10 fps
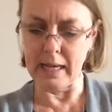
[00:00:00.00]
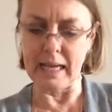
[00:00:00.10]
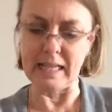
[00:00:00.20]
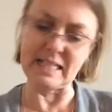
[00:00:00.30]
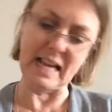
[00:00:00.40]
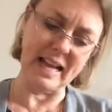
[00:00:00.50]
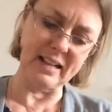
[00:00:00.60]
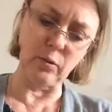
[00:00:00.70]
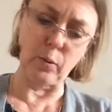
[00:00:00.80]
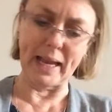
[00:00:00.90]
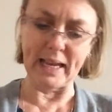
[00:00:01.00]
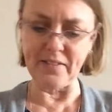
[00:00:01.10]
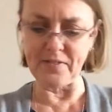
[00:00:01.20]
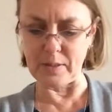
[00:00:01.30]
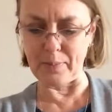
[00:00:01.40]
His tail
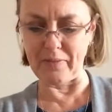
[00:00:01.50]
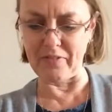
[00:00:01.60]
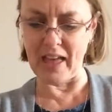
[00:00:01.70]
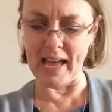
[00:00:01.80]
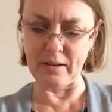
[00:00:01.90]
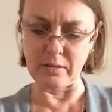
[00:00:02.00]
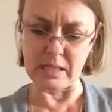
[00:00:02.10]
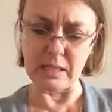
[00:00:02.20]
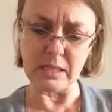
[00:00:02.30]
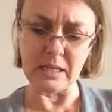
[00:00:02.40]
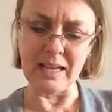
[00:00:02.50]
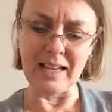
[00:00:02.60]
waves above the houses